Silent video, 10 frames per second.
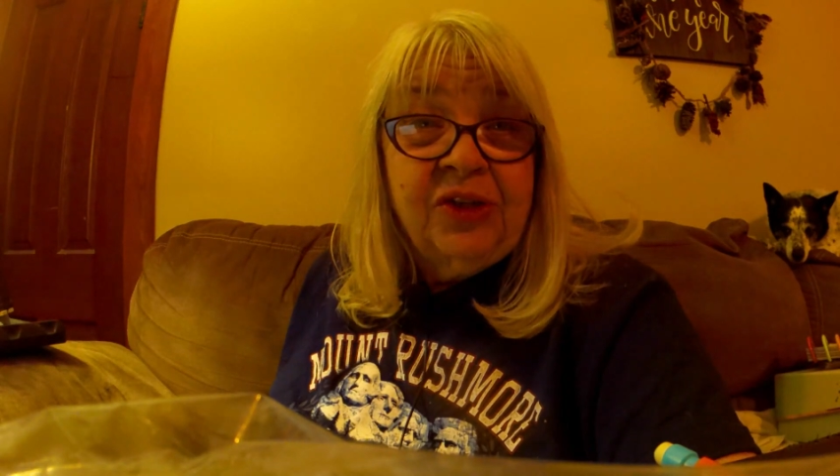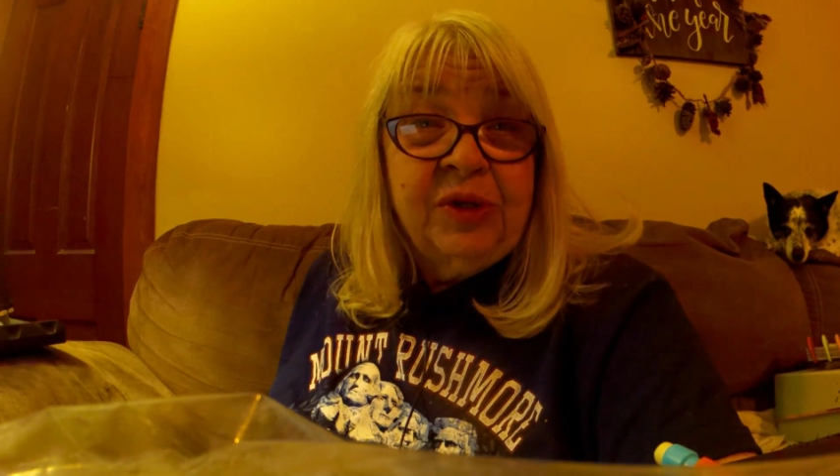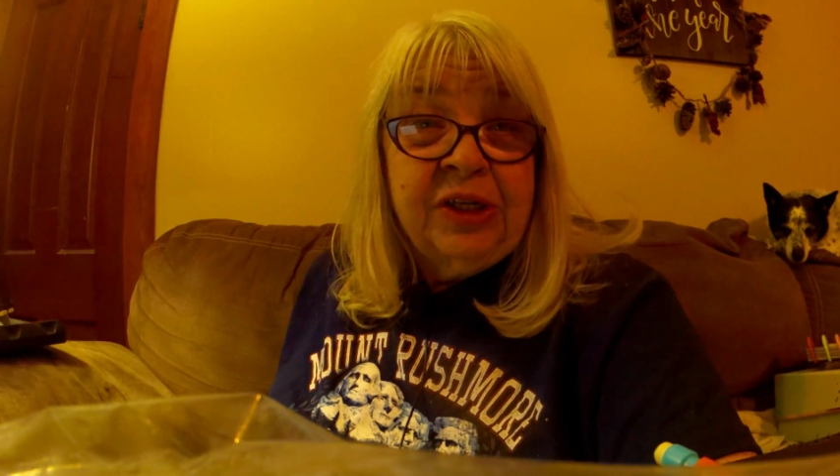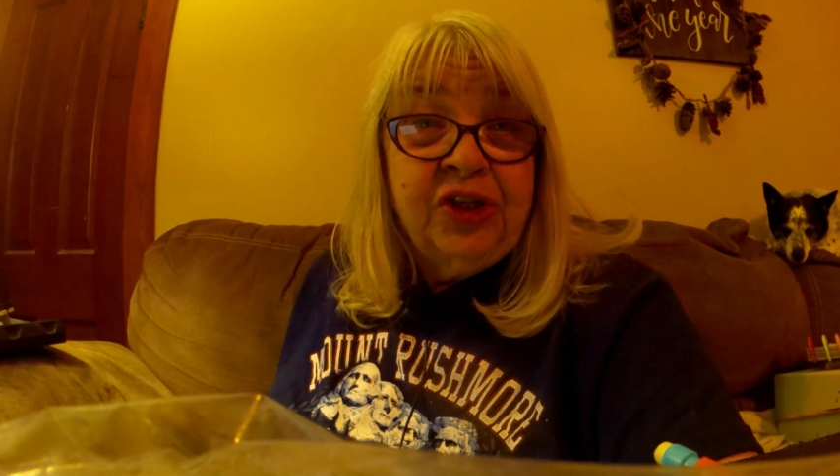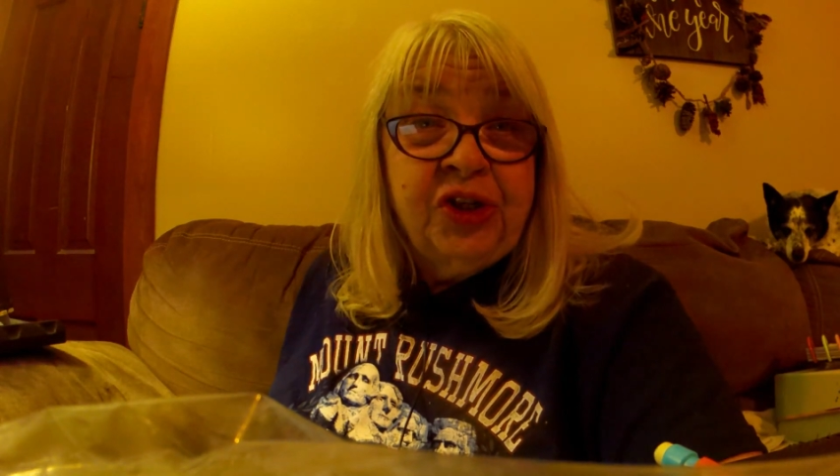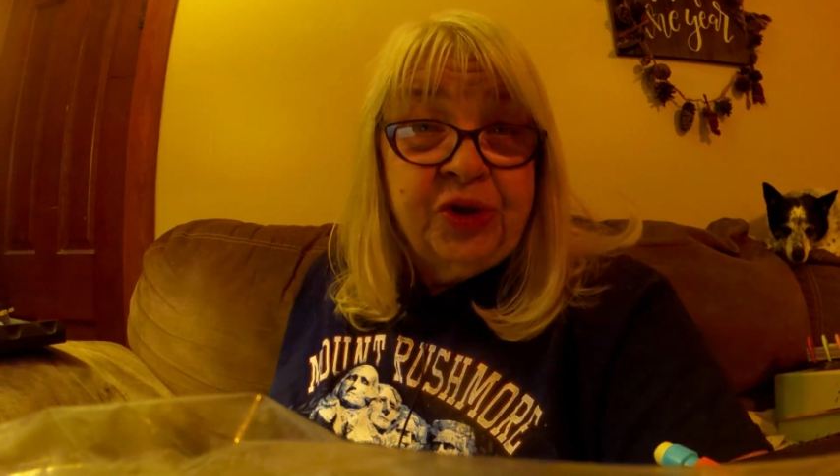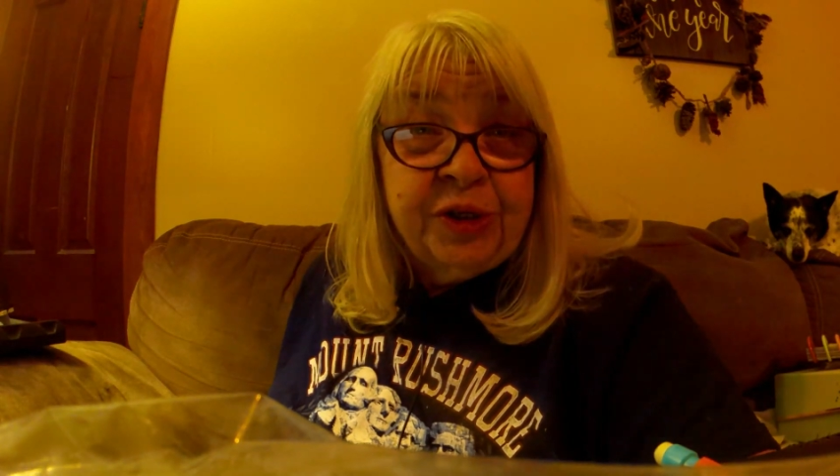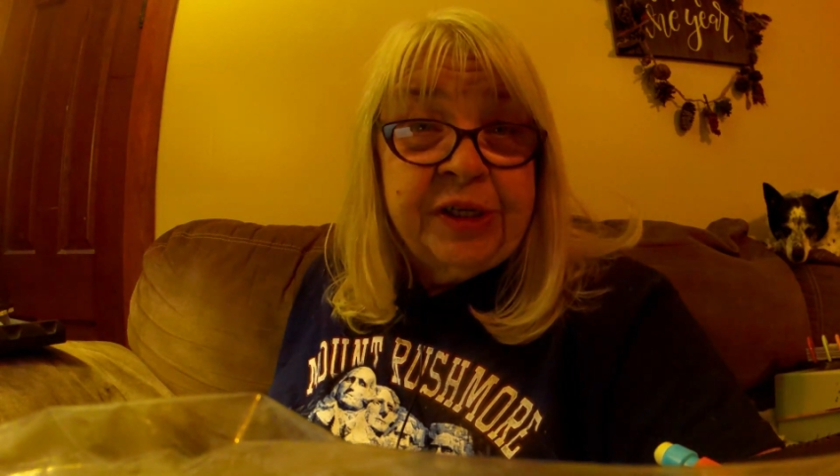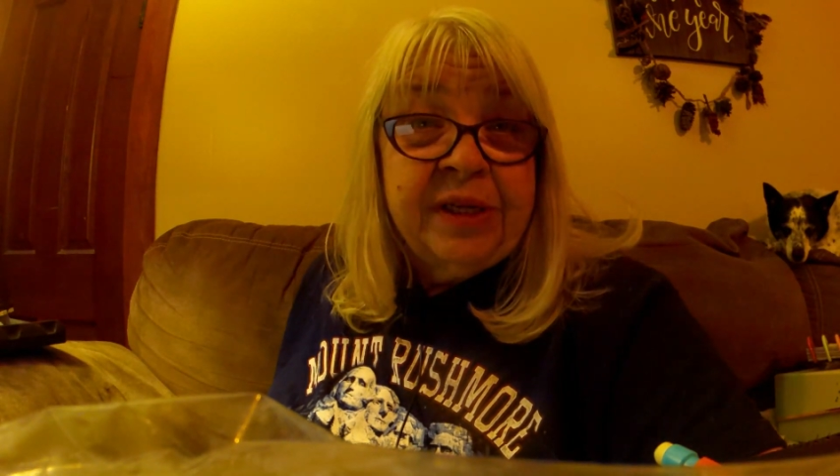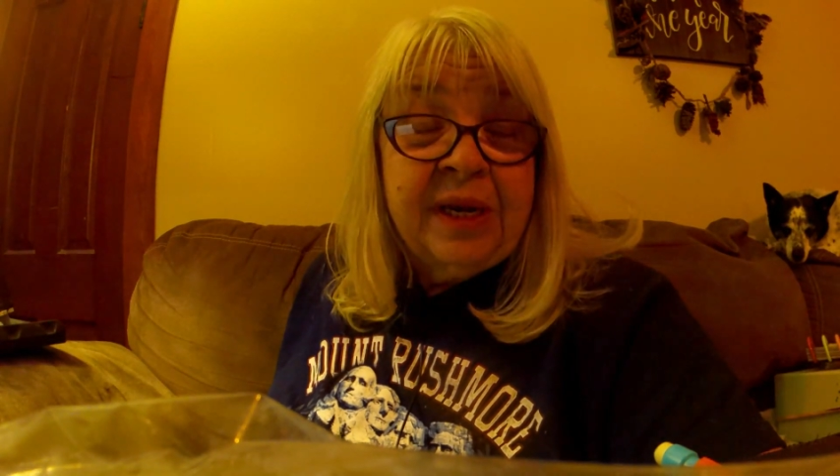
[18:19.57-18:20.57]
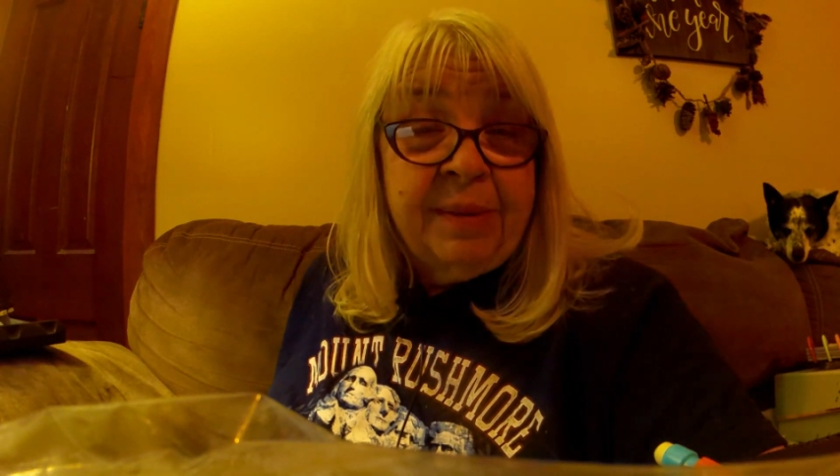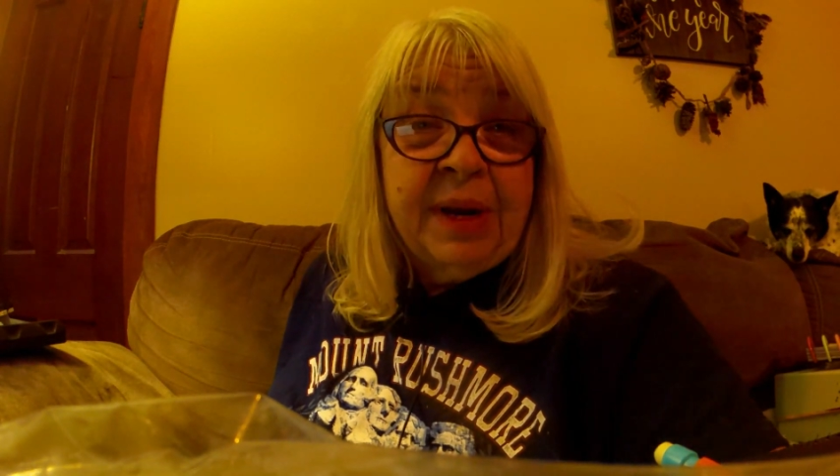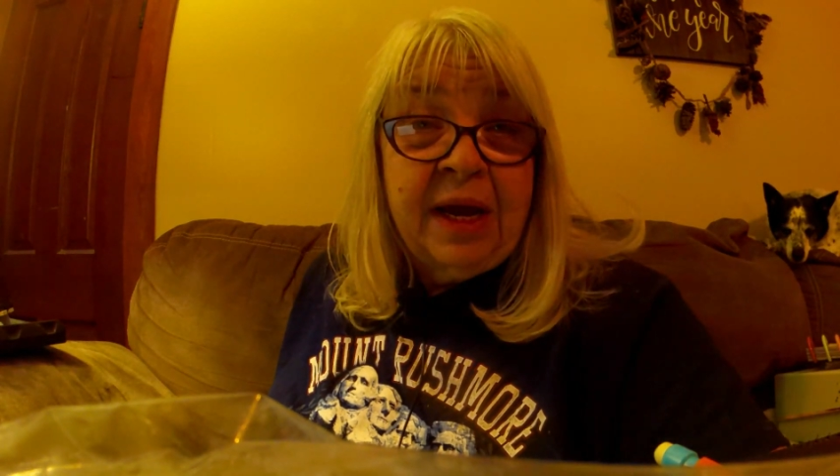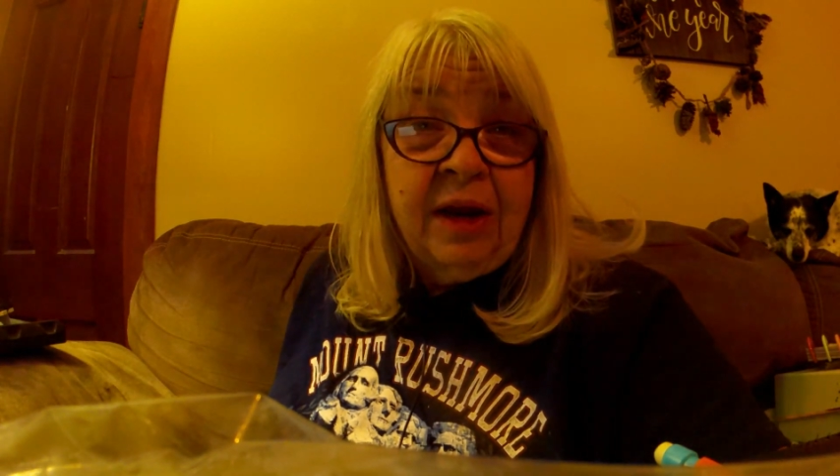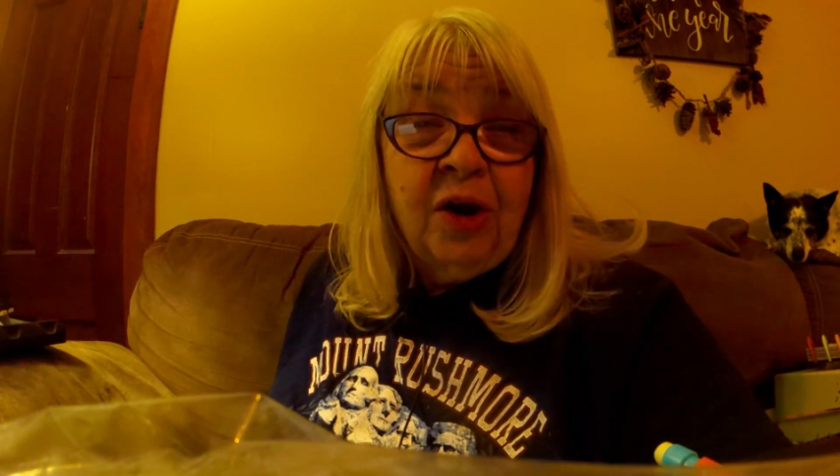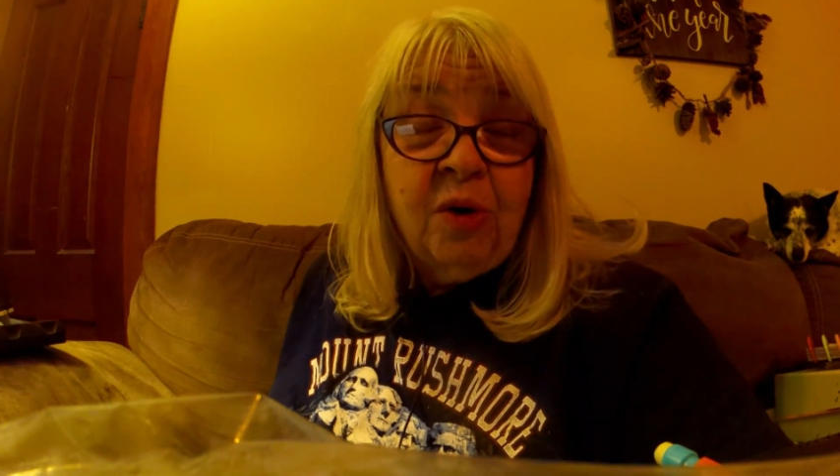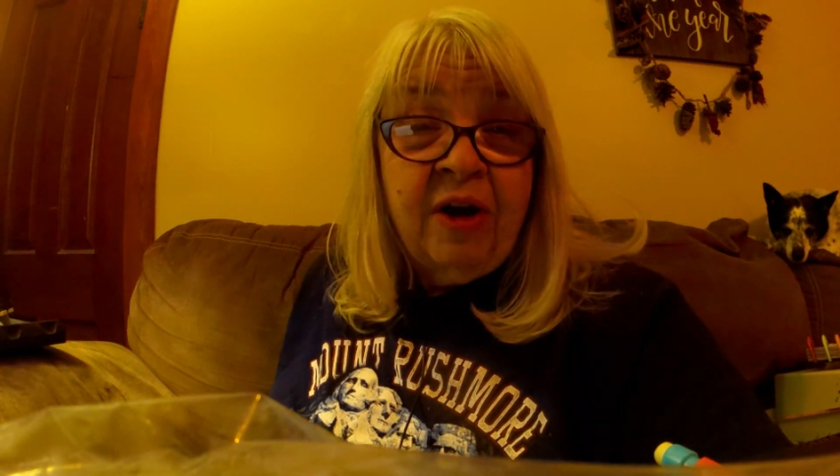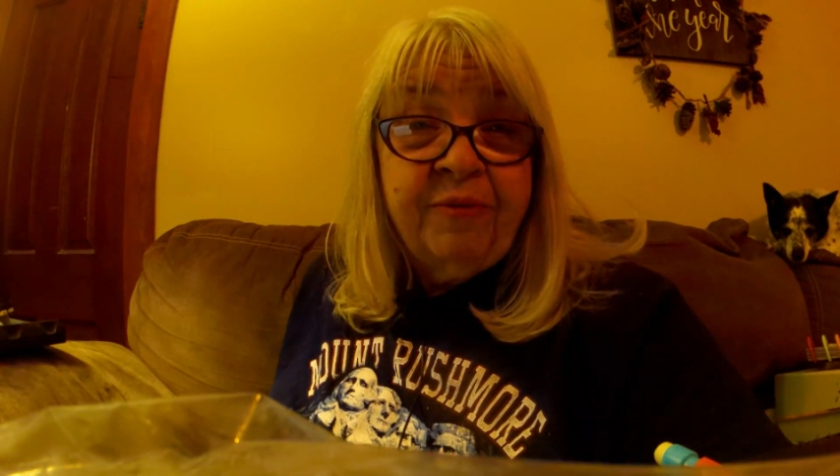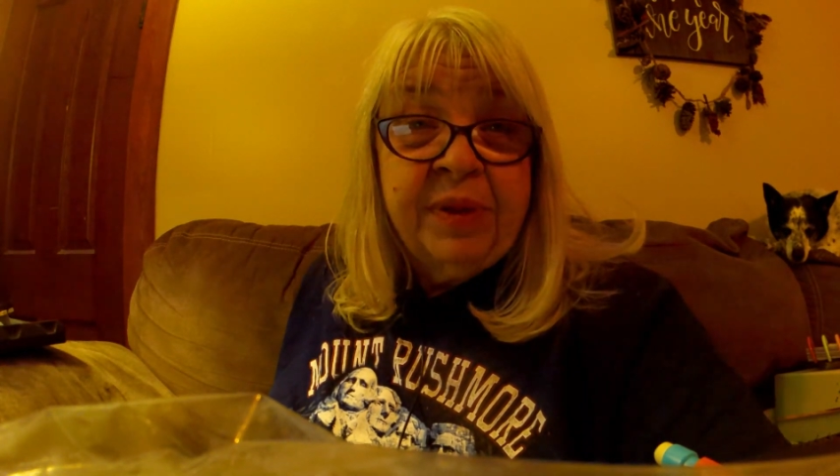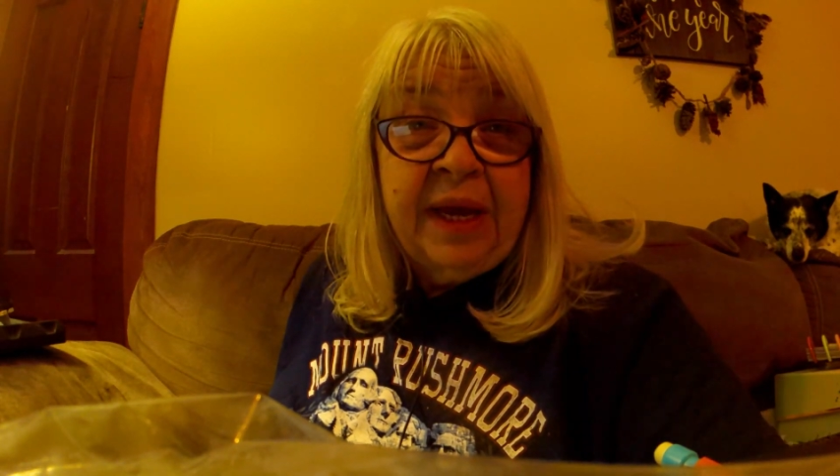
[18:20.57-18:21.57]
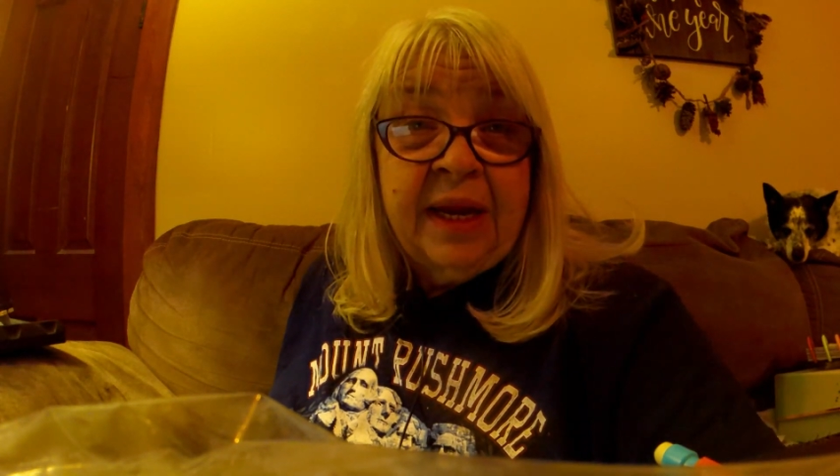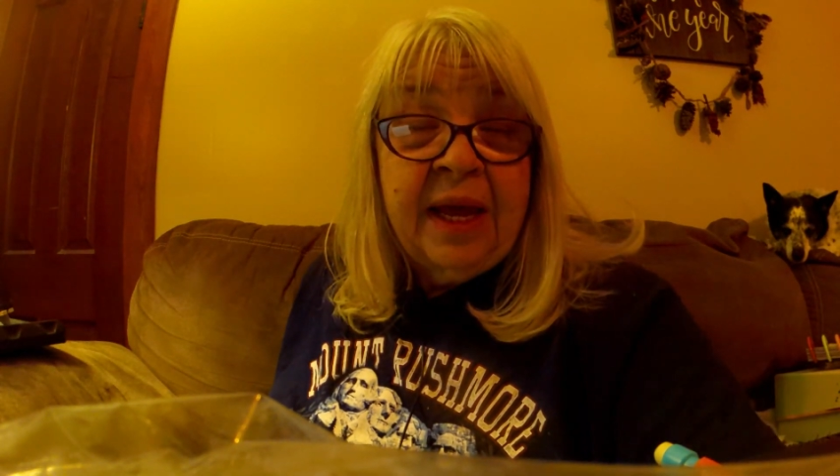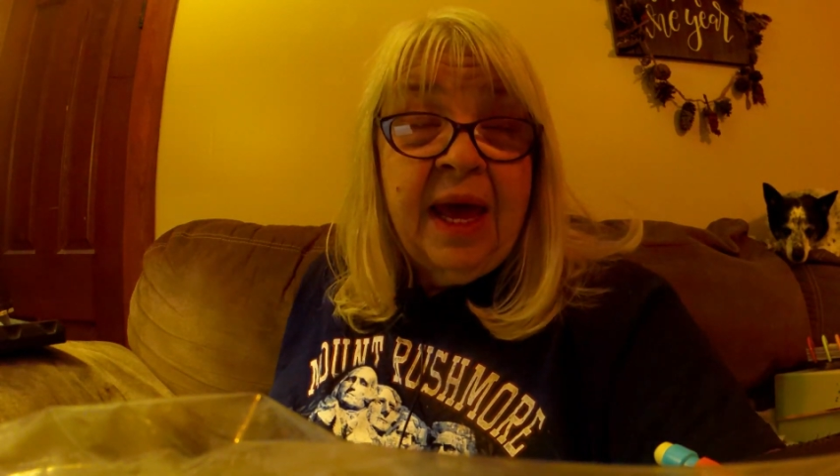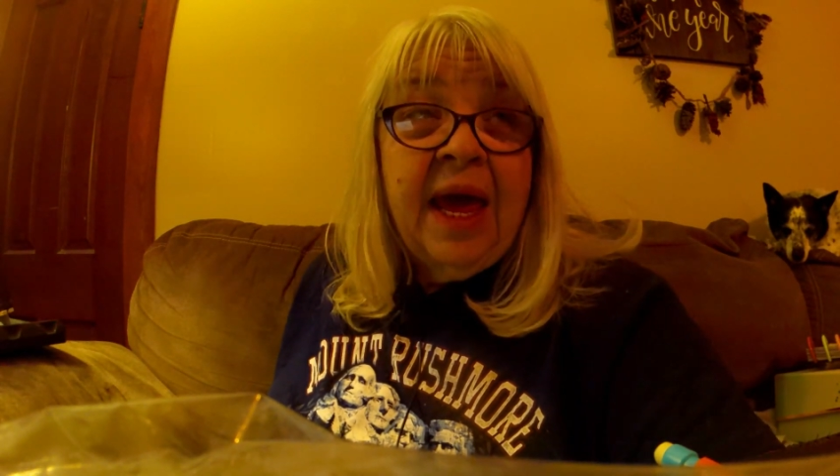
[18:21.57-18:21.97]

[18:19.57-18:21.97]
to ensure that I'm not going to go off plan.